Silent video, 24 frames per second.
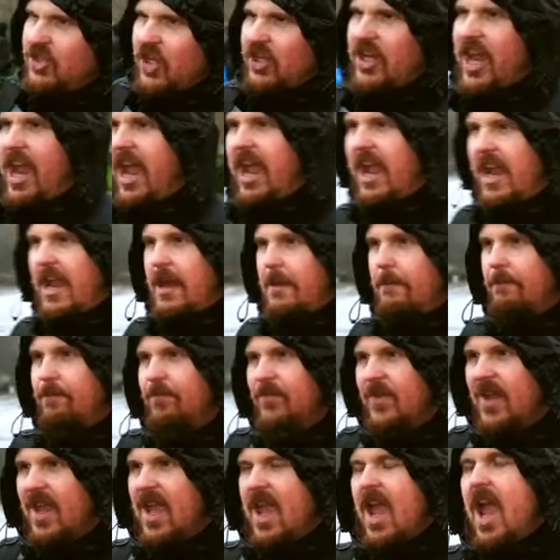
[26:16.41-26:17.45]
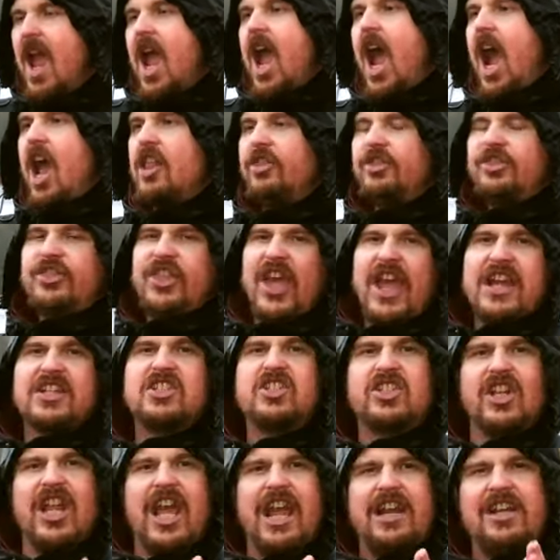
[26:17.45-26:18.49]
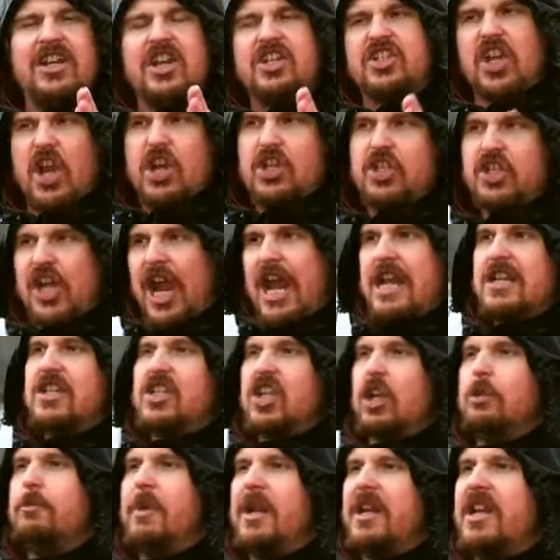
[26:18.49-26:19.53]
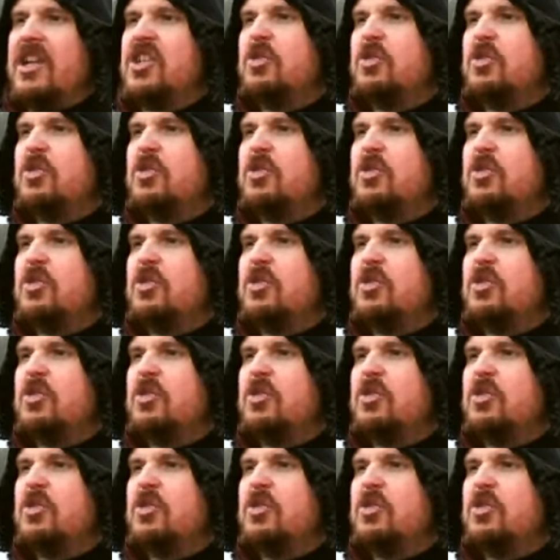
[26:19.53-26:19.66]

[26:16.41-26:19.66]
today? And this, ladies and gentlemen,